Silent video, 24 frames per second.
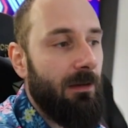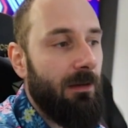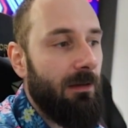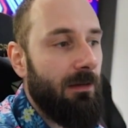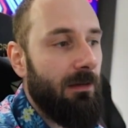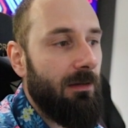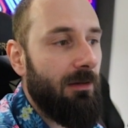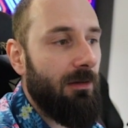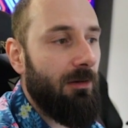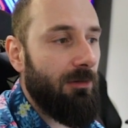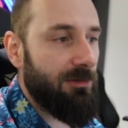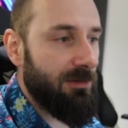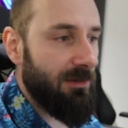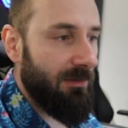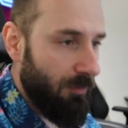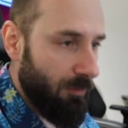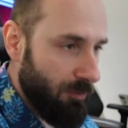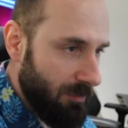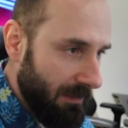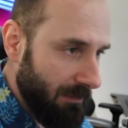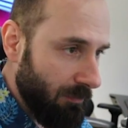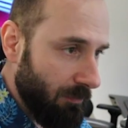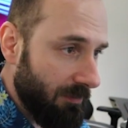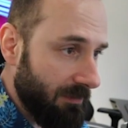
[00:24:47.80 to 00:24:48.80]
also for
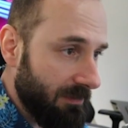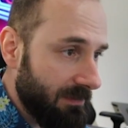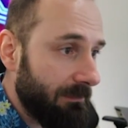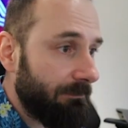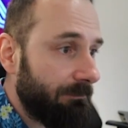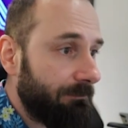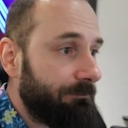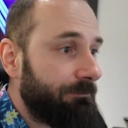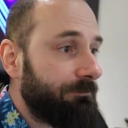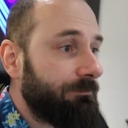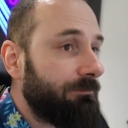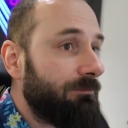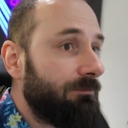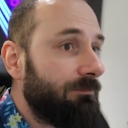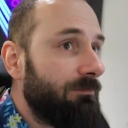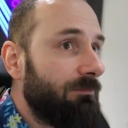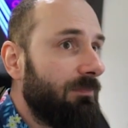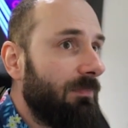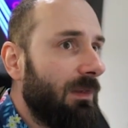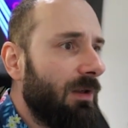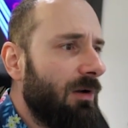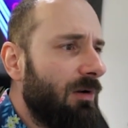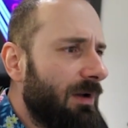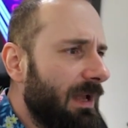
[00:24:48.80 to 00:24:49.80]
GridWars.
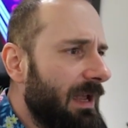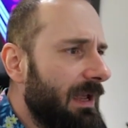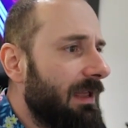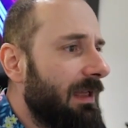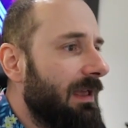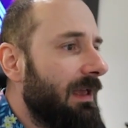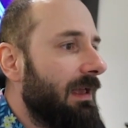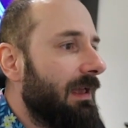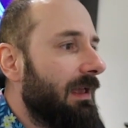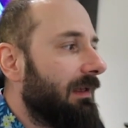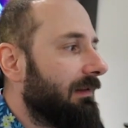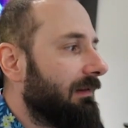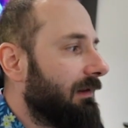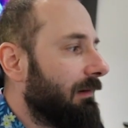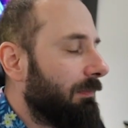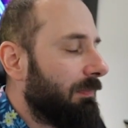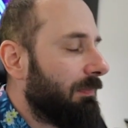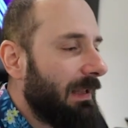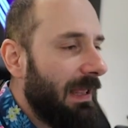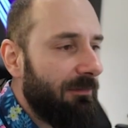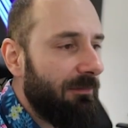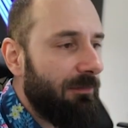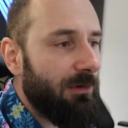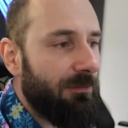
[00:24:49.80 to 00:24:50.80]
Okay, the
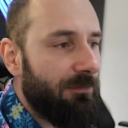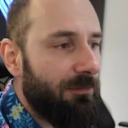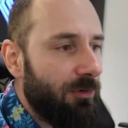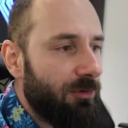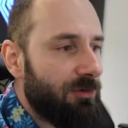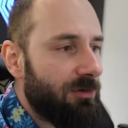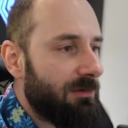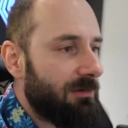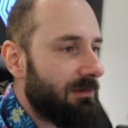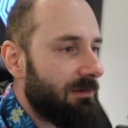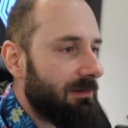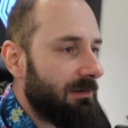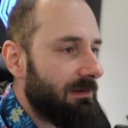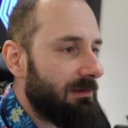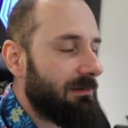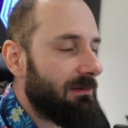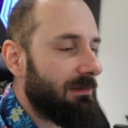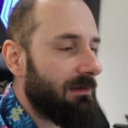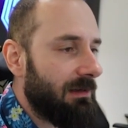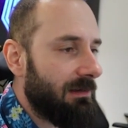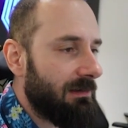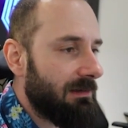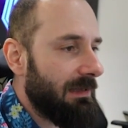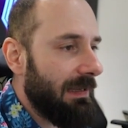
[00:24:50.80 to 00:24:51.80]
plan for the future
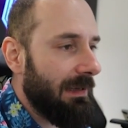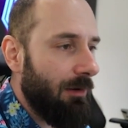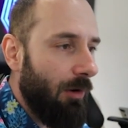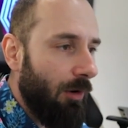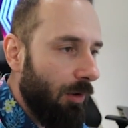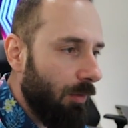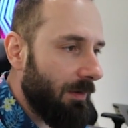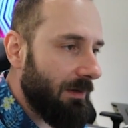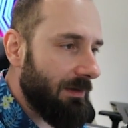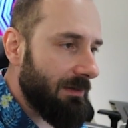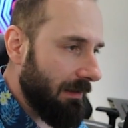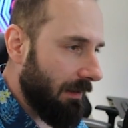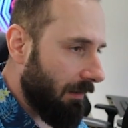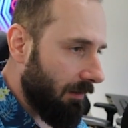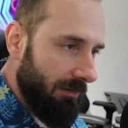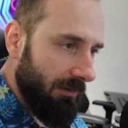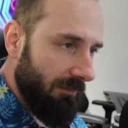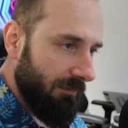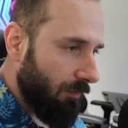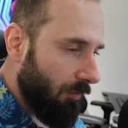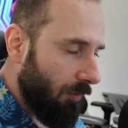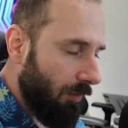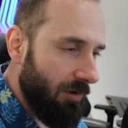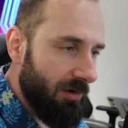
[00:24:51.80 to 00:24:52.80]
is like always a lot
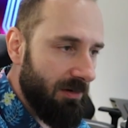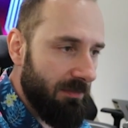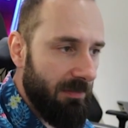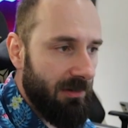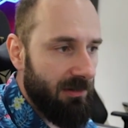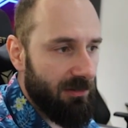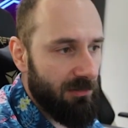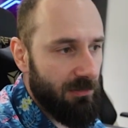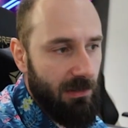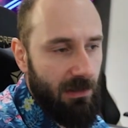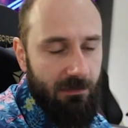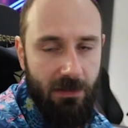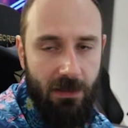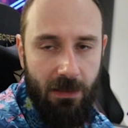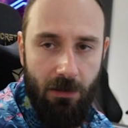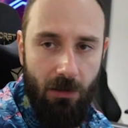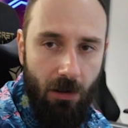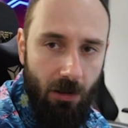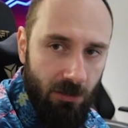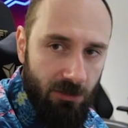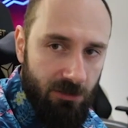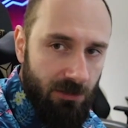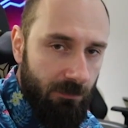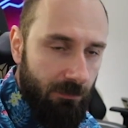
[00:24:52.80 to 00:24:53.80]
of work, because we have like
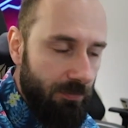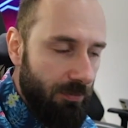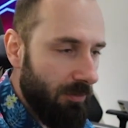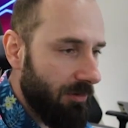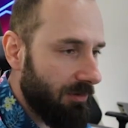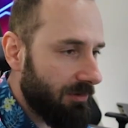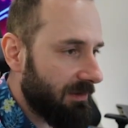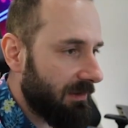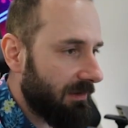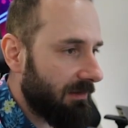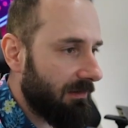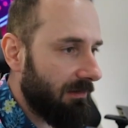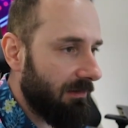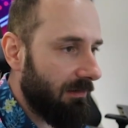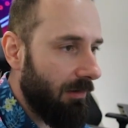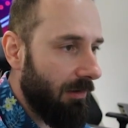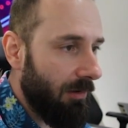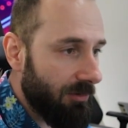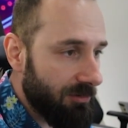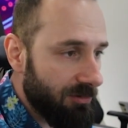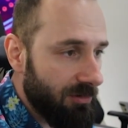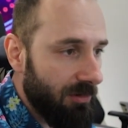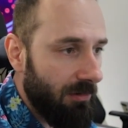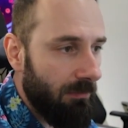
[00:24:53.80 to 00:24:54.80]

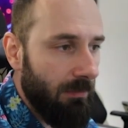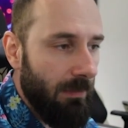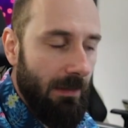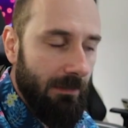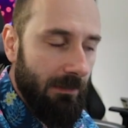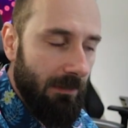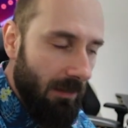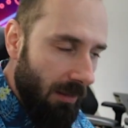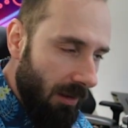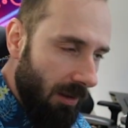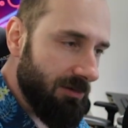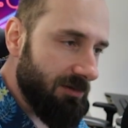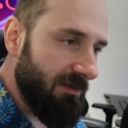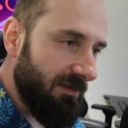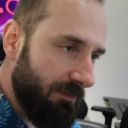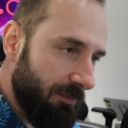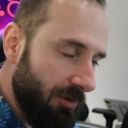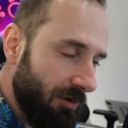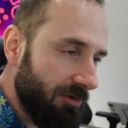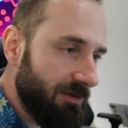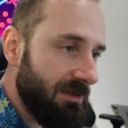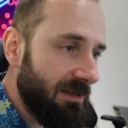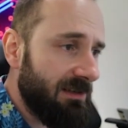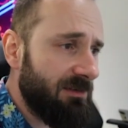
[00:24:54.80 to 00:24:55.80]
awesome and lots of
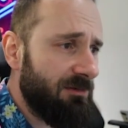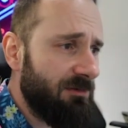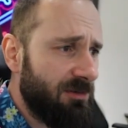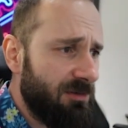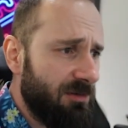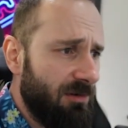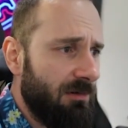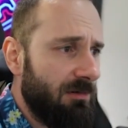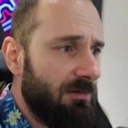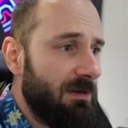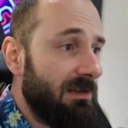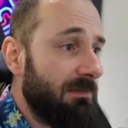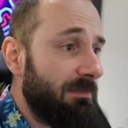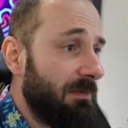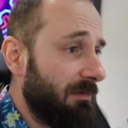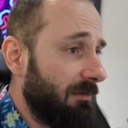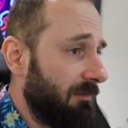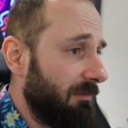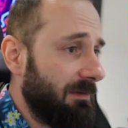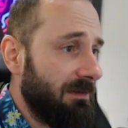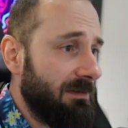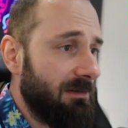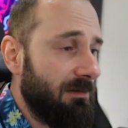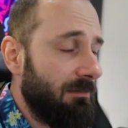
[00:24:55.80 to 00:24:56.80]
projects. You saw already
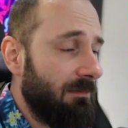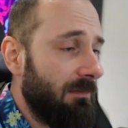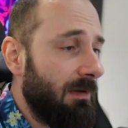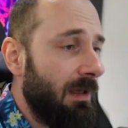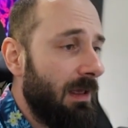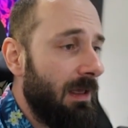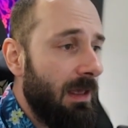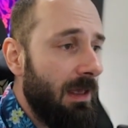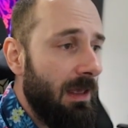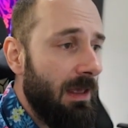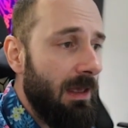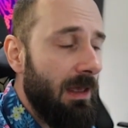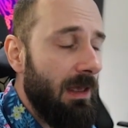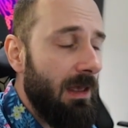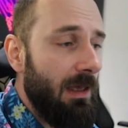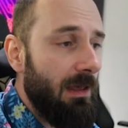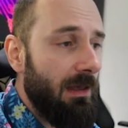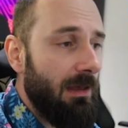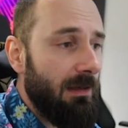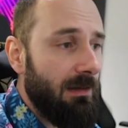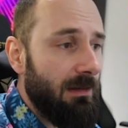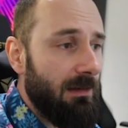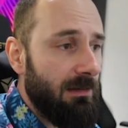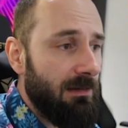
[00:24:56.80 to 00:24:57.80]
probably some
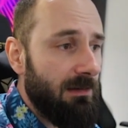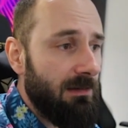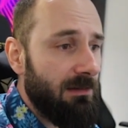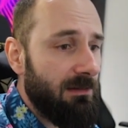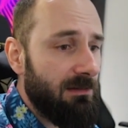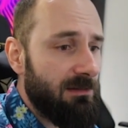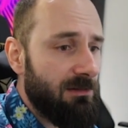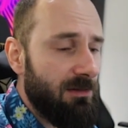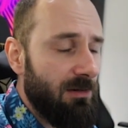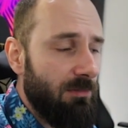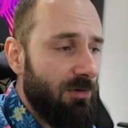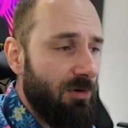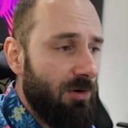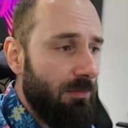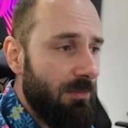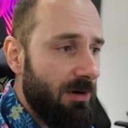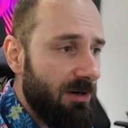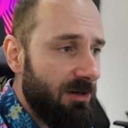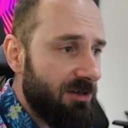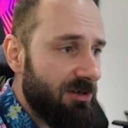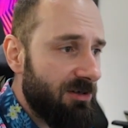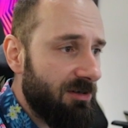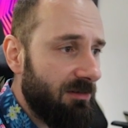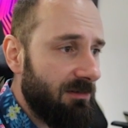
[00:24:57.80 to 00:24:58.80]
some
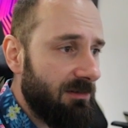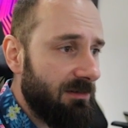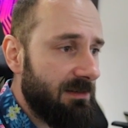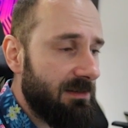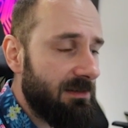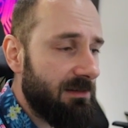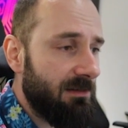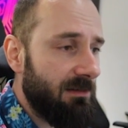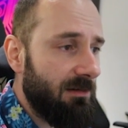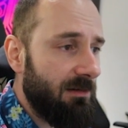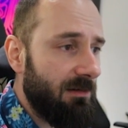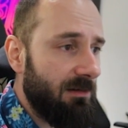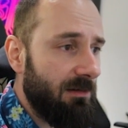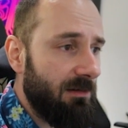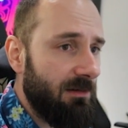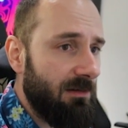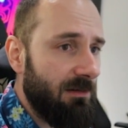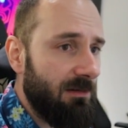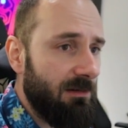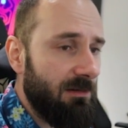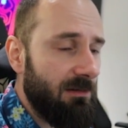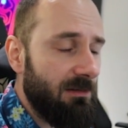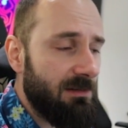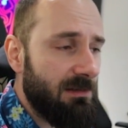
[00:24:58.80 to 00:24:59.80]
commercials
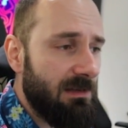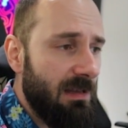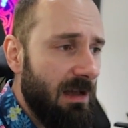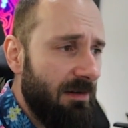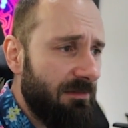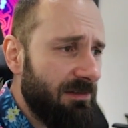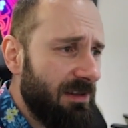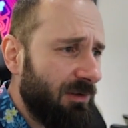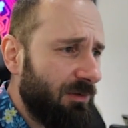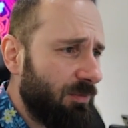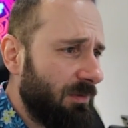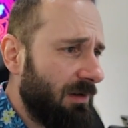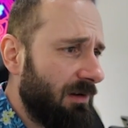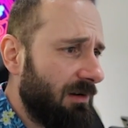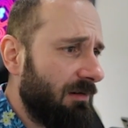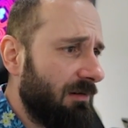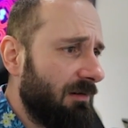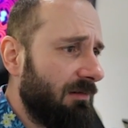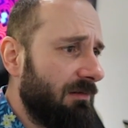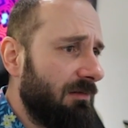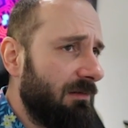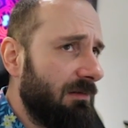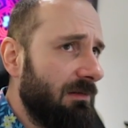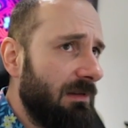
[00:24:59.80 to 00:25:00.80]
stuff that we
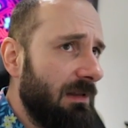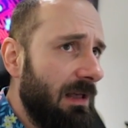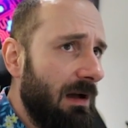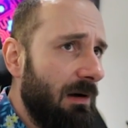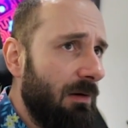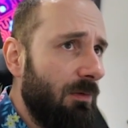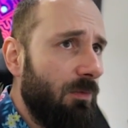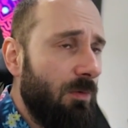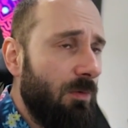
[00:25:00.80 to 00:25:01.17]
are now